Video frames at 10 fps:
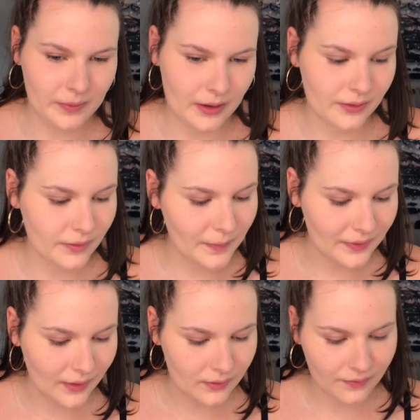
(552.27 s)
powders, but
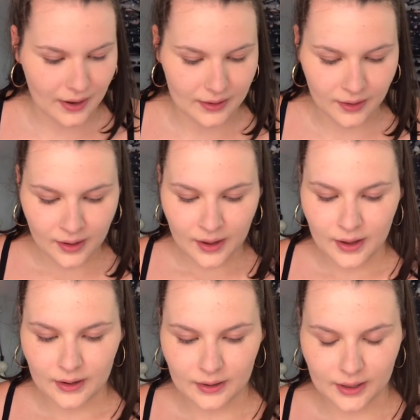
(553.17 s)
that's fine.
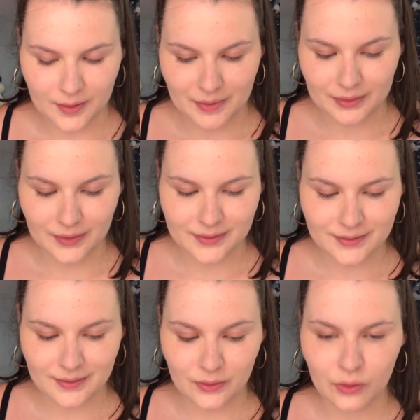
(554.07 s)
Um,
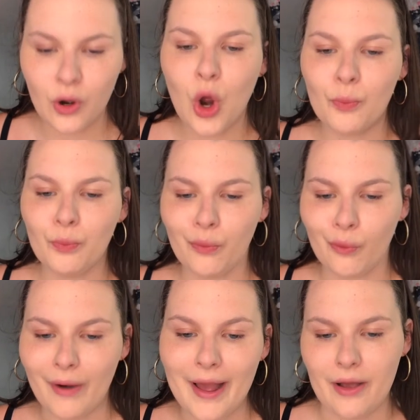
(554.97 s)
let's do
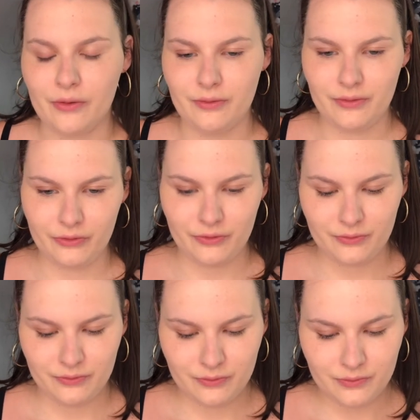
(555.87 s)
brows.
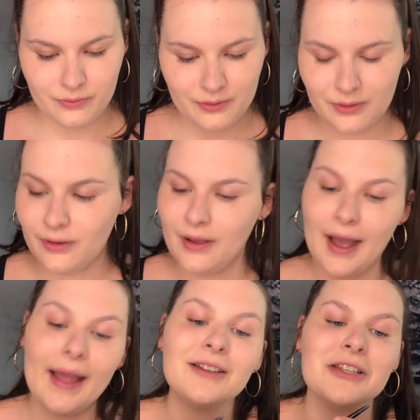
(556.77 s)

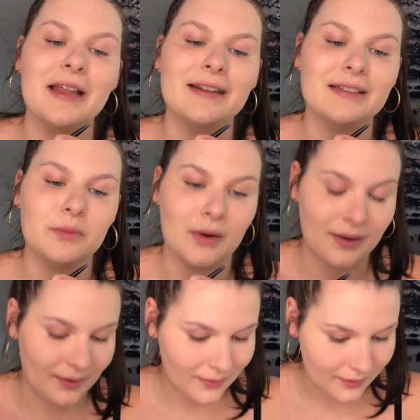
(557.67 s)
I actually like this
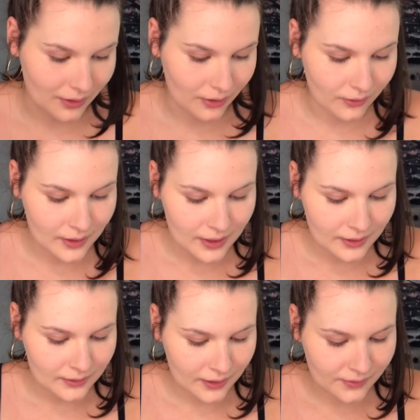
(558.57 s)
product, so
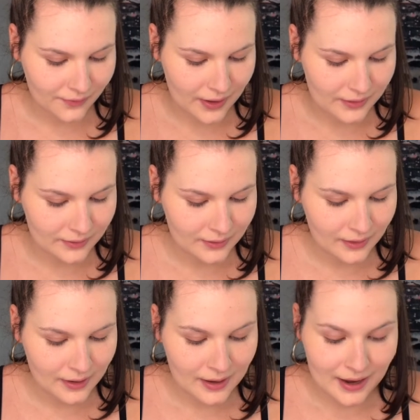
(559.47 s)
that's fun.
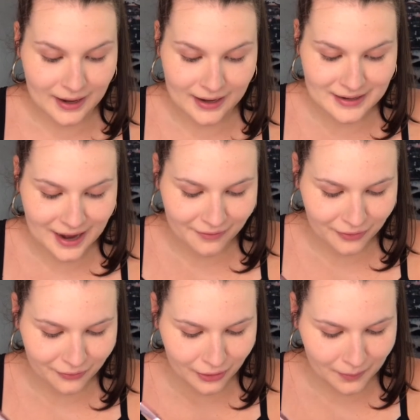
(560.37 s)
And I
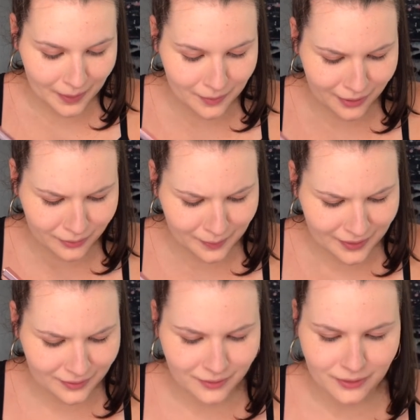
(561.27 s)
never fill in my brows with
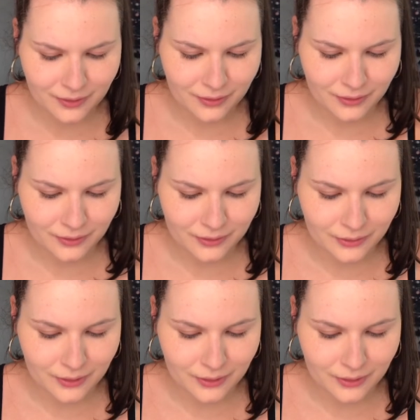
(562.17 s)
pencil, you